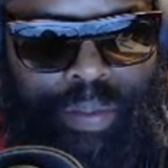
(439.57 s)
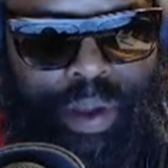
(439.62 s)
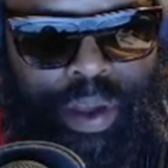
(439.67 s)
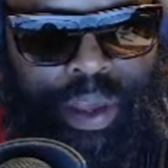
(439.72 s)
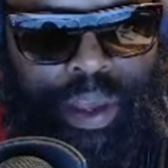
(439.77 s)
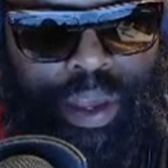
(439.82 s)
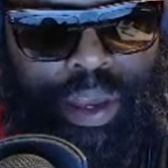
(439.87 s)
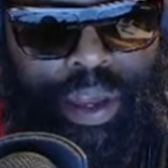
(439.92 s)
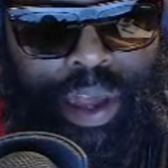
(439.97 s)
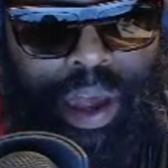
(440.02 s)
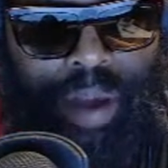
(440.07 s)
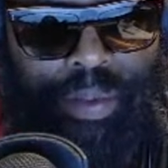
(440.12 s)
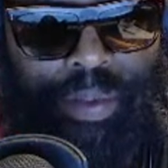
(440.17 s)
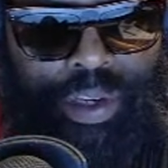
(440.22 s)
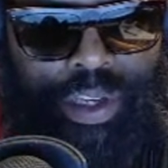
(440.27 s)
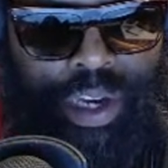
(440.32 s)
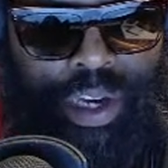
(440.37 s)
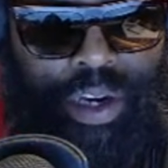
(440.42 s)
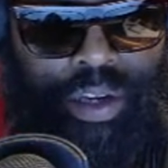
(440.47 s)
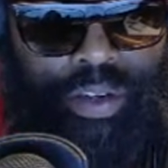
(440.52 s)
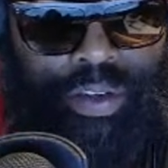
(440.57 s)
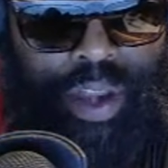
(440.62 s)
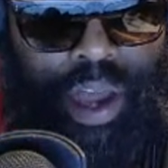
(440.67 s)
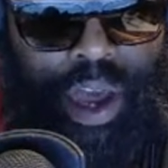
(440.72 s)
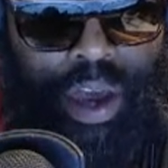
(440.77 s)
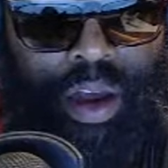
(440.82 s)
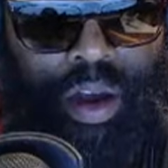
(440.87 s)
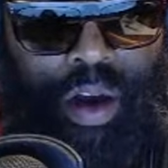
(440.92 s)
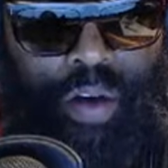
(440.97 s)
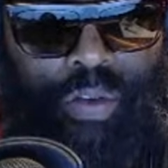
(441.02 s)
million common share
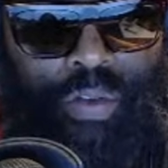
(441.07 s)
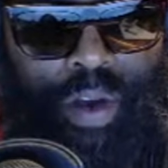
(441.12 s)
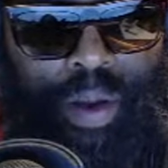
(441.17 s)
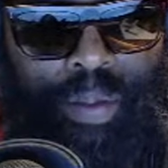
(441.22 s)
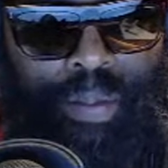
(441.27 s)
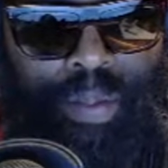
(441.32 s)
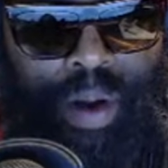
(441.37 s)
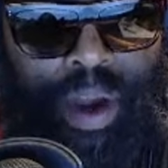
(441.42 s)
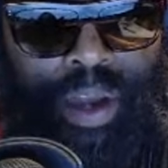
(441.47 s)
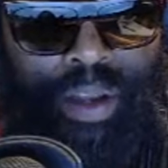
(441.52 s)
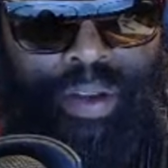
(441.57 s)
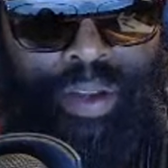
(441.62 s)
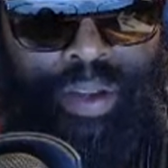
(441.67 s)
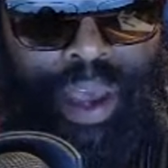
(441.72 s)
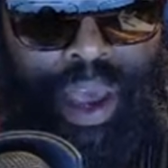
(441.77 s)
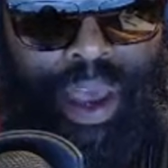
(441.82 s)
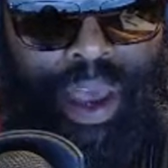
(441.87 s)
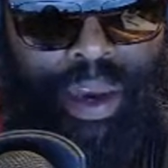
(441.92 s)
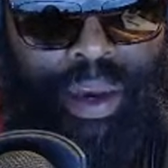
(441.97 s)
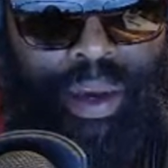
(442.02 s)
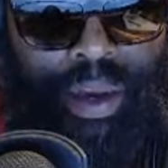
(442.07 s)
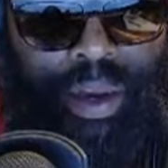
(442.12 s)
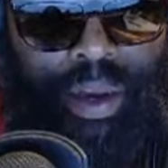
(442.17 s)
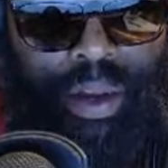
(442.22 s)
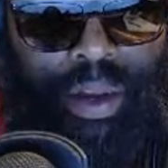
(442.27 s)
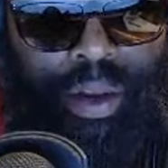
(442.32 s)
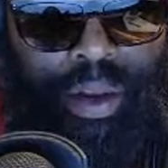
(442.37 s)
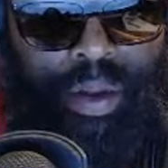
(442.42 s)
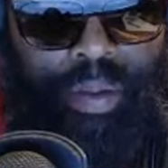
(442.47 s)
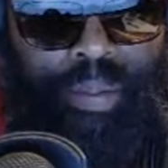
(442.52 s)
stock offering priced at
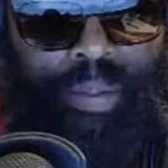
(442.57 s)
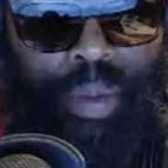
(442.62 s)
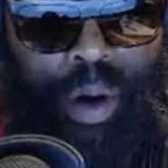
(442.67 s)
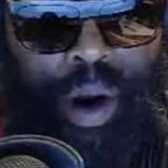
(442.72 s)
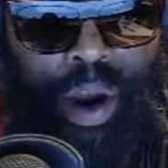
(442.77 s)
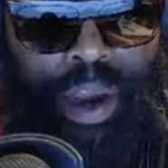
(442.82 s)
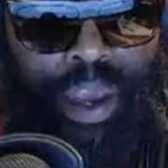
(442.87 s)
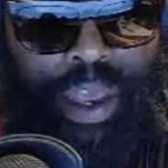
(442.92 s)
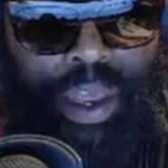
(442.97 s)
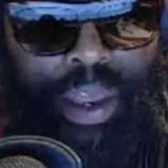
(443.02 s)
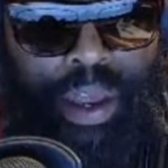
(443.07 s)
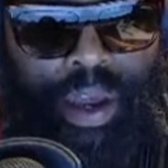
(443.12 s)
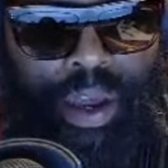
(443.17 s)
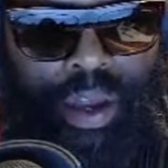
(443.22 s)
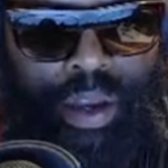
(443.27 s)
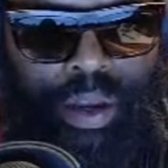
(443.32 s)
the market,